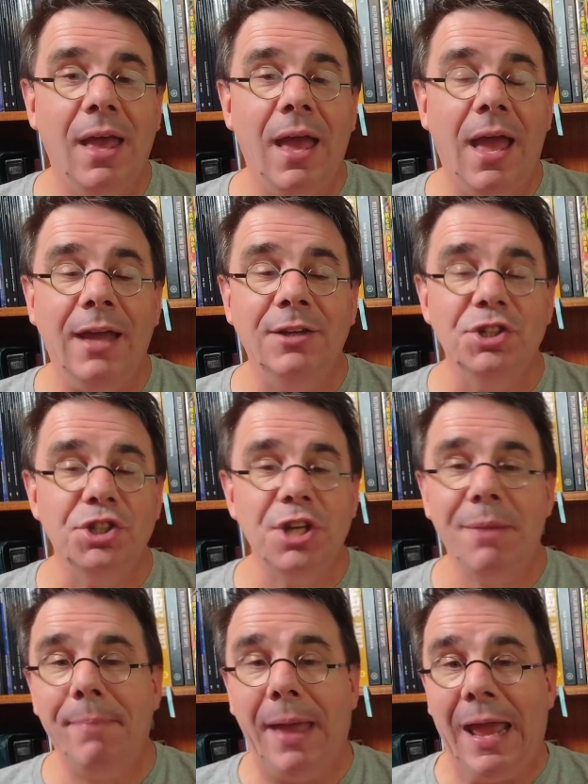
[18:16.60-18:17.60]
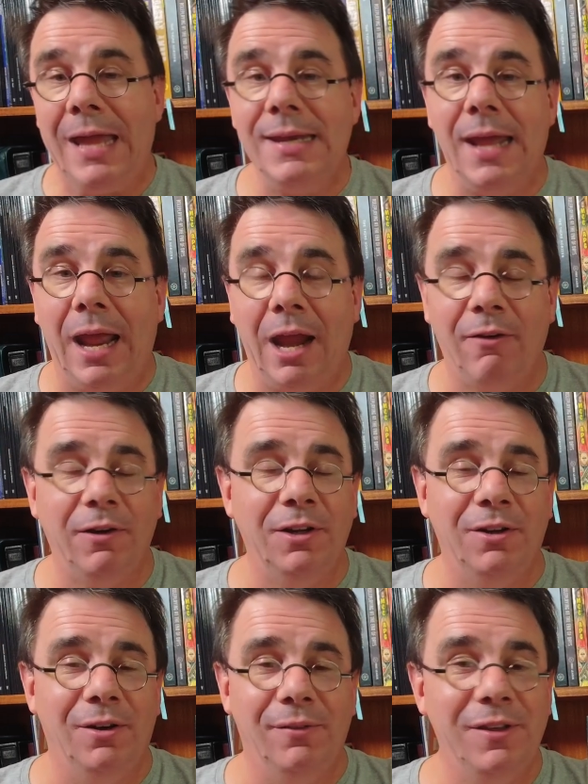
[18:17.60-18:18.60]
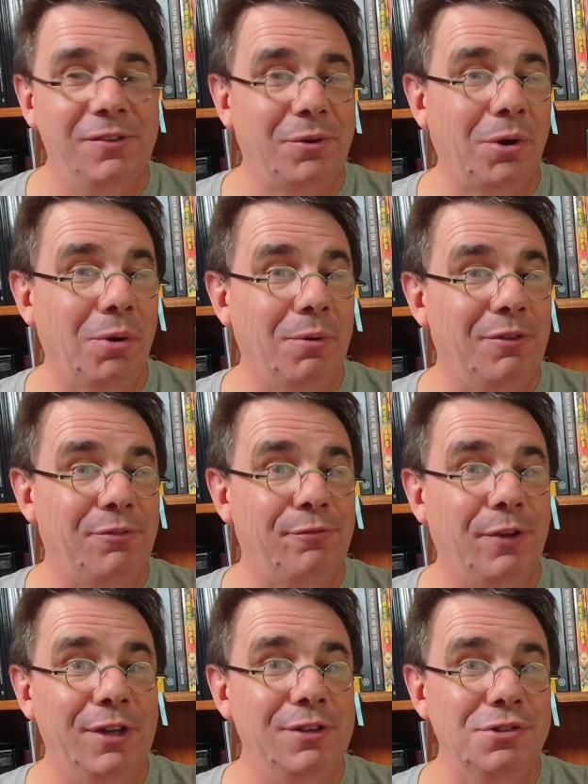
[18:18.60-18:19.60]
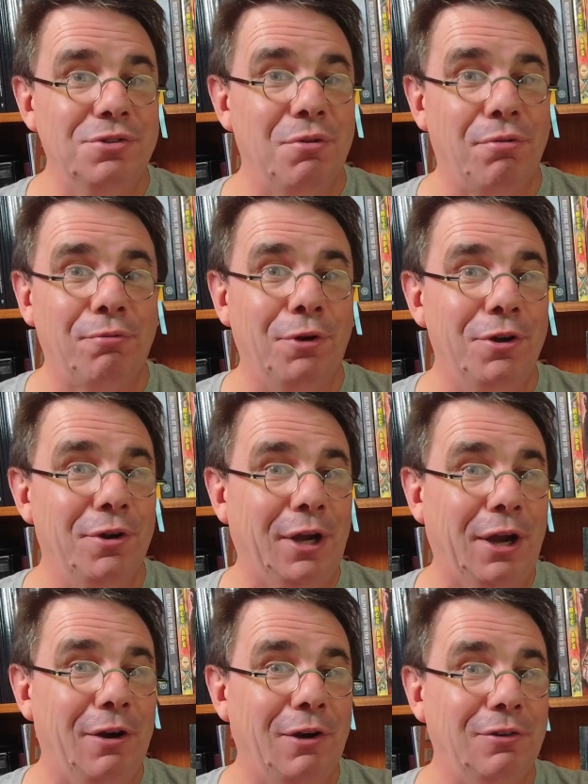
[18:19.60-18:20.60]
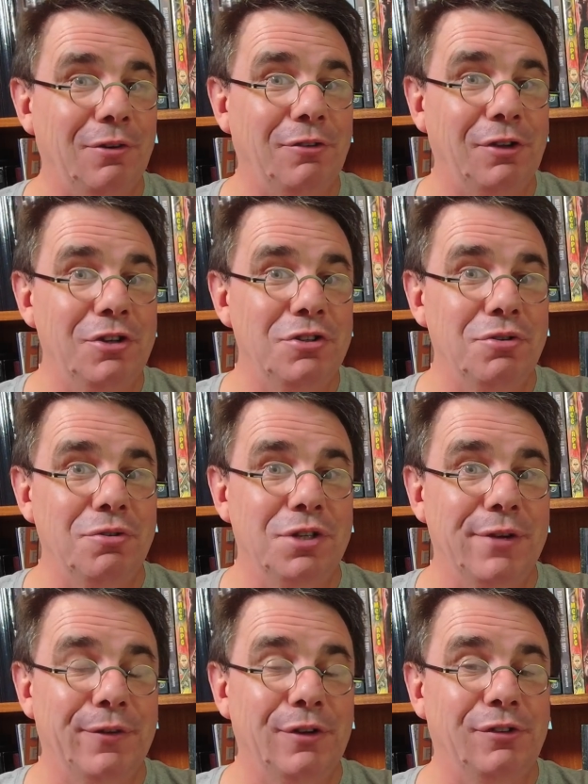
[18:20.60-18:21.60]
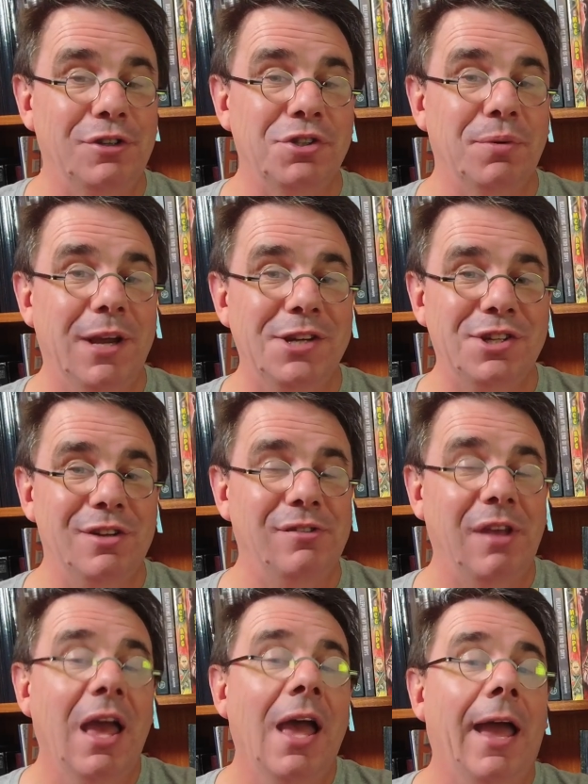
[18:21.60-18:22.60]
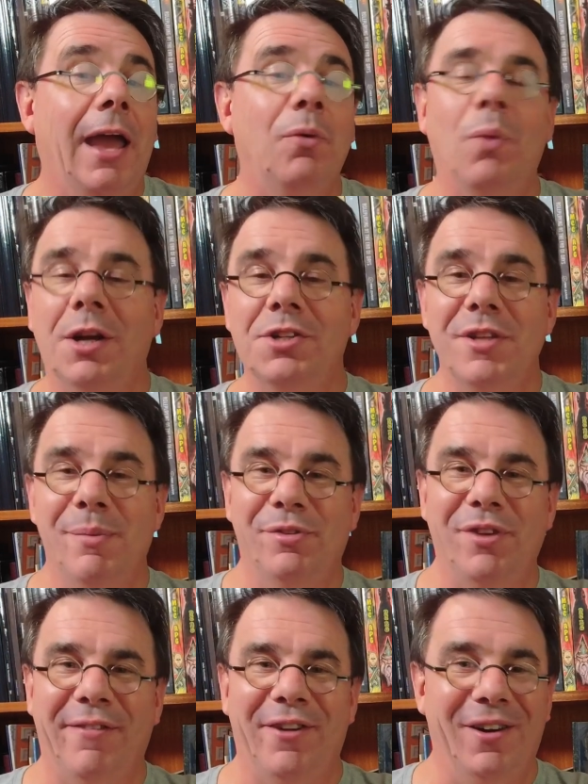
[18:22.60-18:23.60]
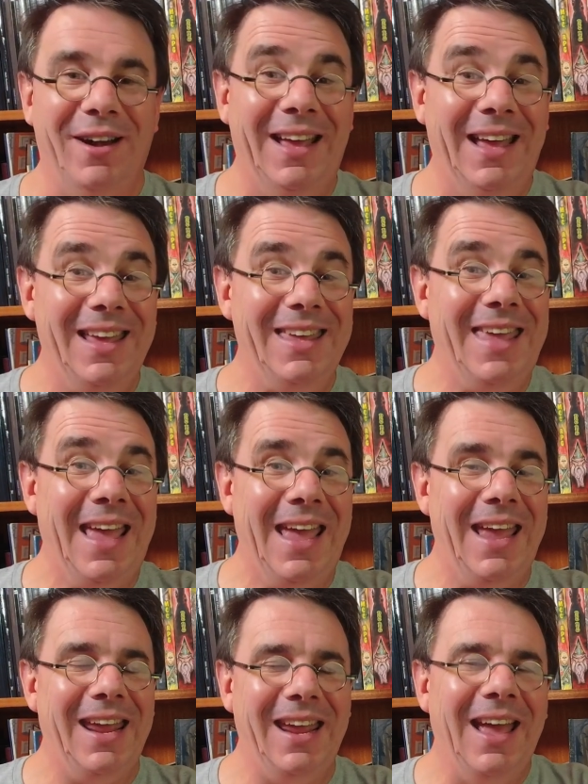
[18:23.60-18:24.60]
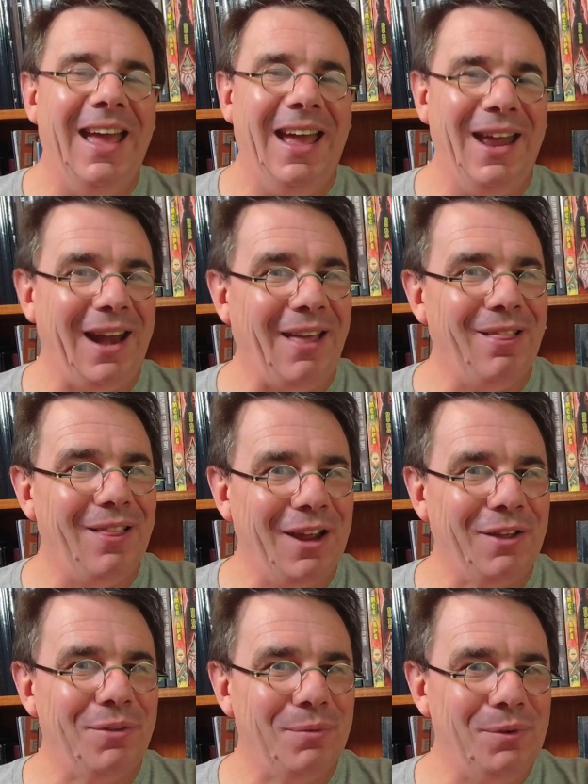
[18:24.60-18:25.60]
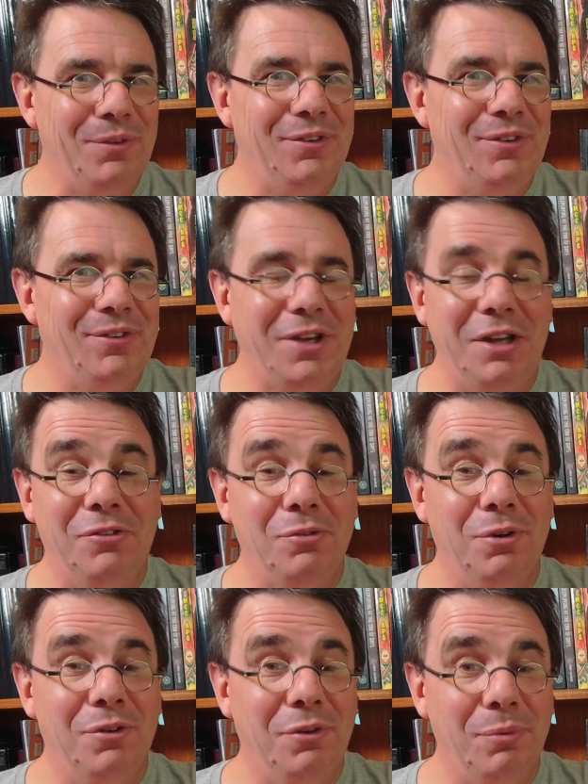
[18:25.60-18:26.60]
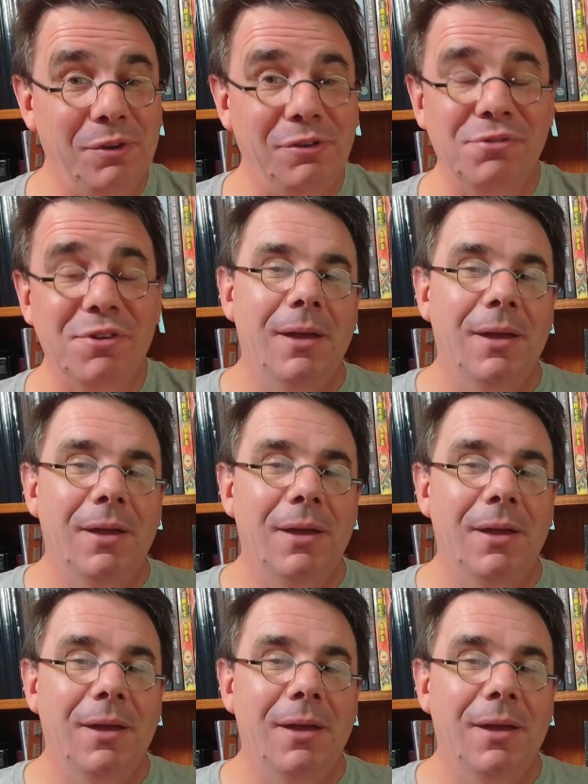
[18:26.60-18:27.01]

and ship and aerial. These are always fun to throw your characters into different situations and watch them suffer. Yay! And I like the rules inside Swords and Wizardry